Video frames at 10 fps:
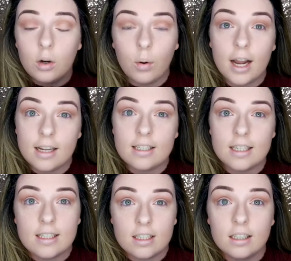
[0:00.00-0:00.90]
quite a
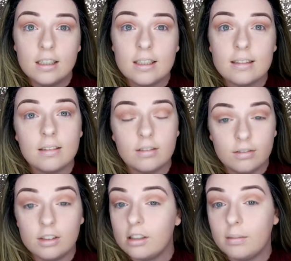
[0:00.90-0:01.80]
distance
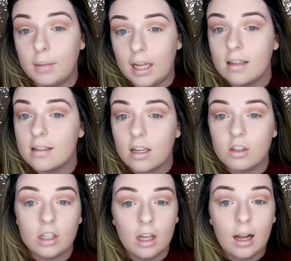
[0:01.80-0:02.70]
for being
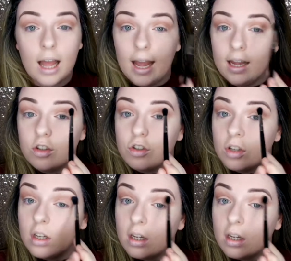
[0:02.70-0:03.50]
such a young age.